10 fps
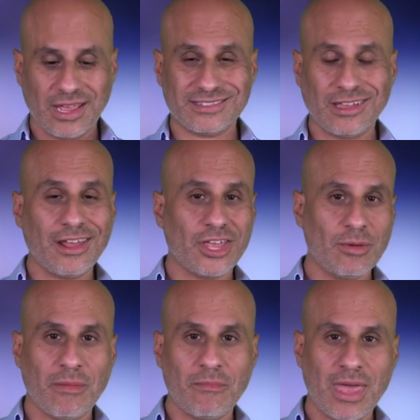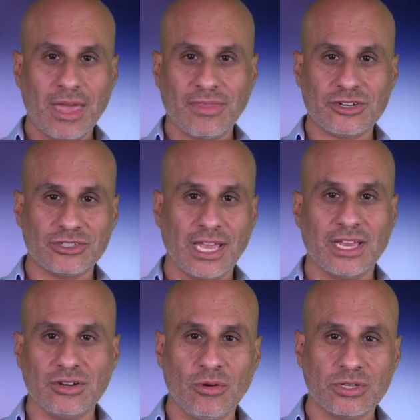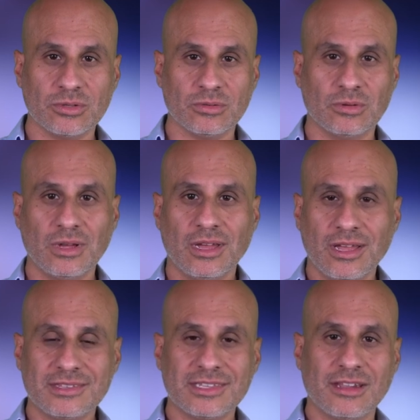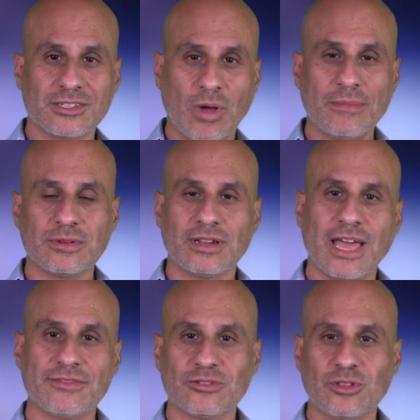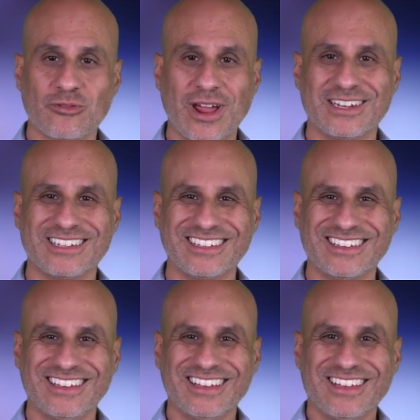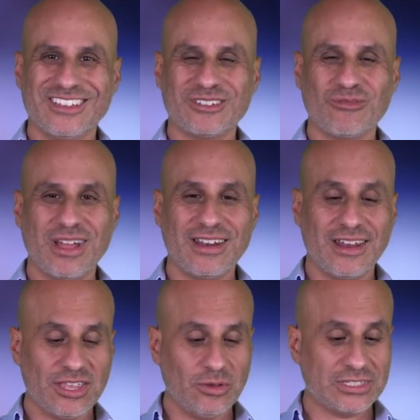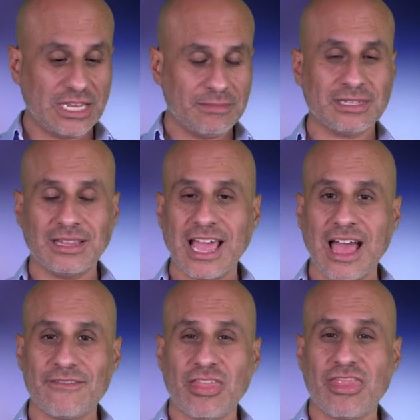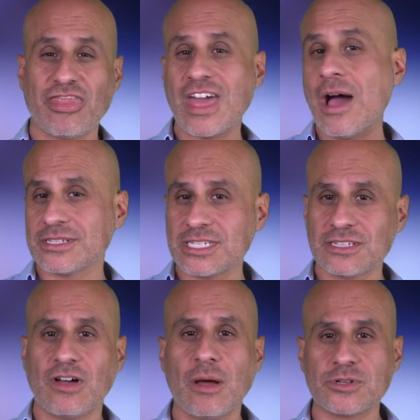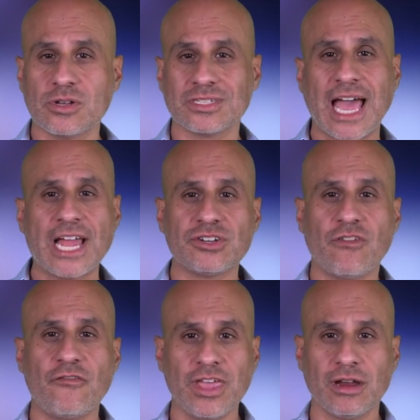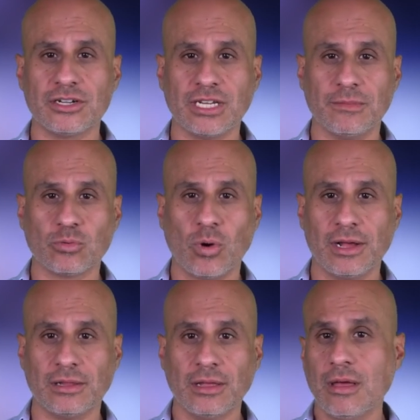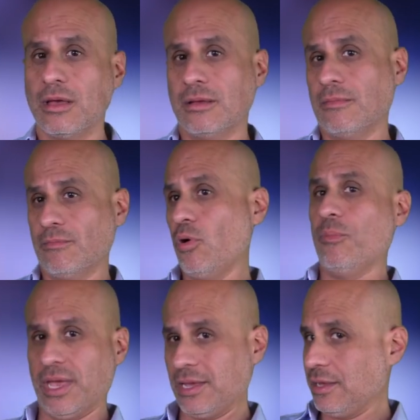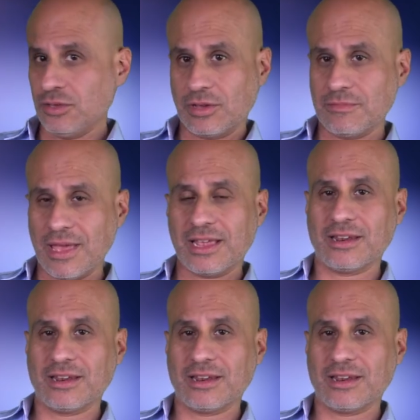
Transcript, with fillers: it's not a human being that you're saying no to, it's a swipe to the left or to the right. So when you seemingly have thousands of options at your fingertips while pooping, you can make